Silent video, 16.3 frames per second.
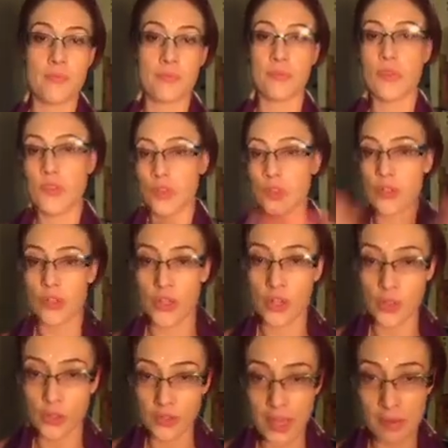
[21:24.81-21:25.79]
So you can
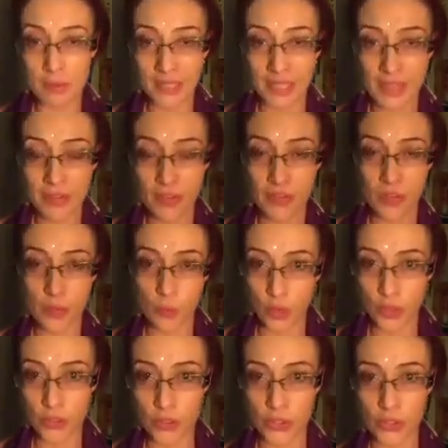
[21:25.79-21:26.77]
hold that belief if you
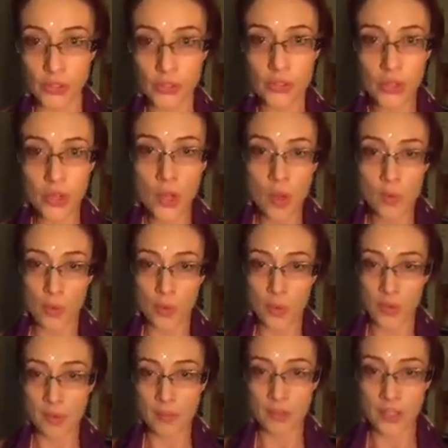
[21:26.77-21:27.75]
want to, but
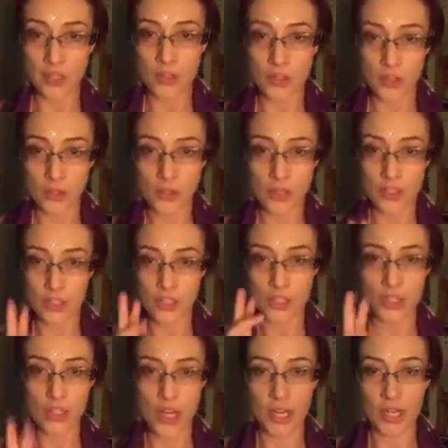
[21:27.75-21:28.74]
what I'm going to do is
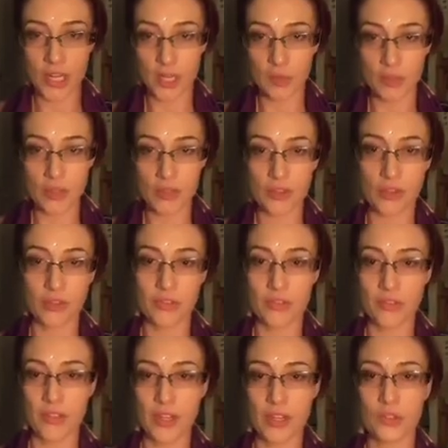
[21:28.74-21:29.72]
just check in with your
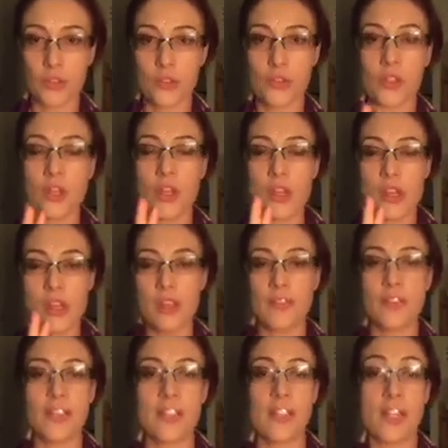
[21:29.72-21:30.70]
field if
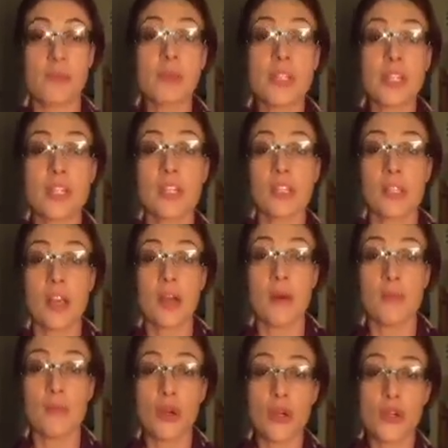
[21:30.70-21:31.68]
there's any particular
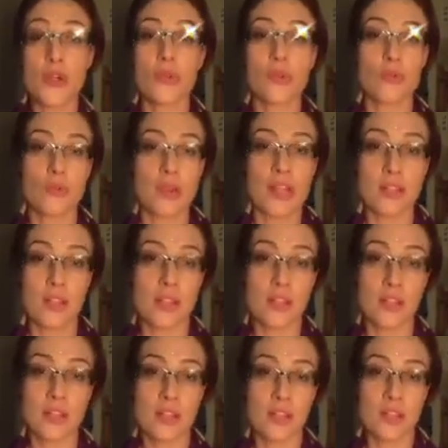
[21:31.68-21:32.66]
emotional
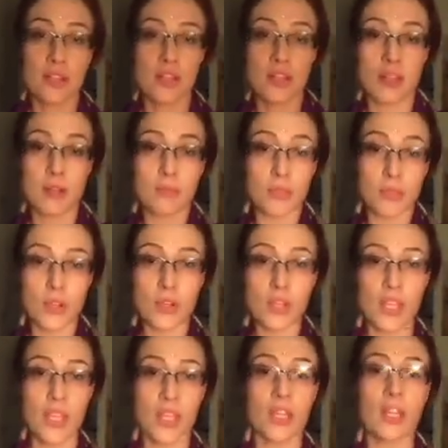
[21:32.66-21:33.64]
resonances that are
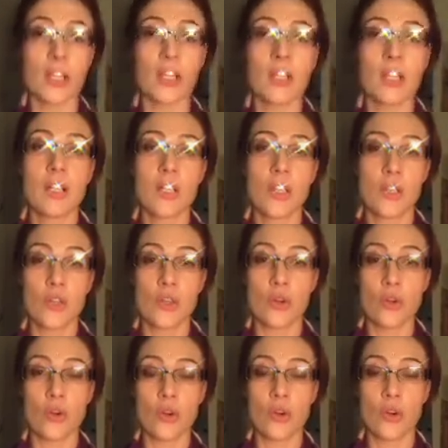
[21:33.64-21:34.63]
blocking
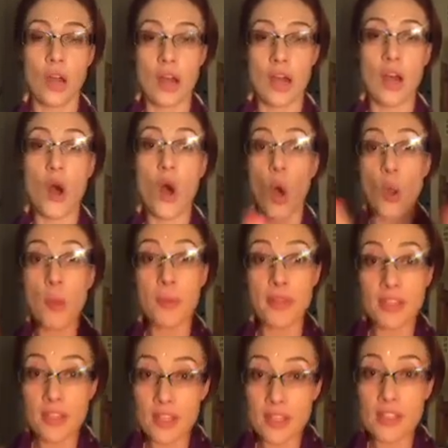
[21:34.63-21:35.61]
your
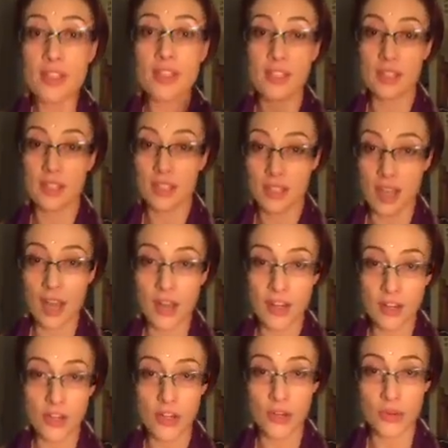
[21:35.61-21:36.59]
openness to start
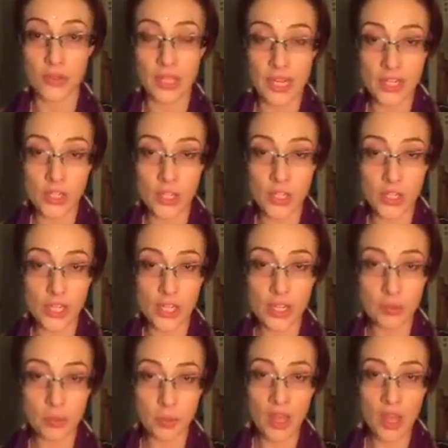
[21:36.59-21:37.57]
a new relationship.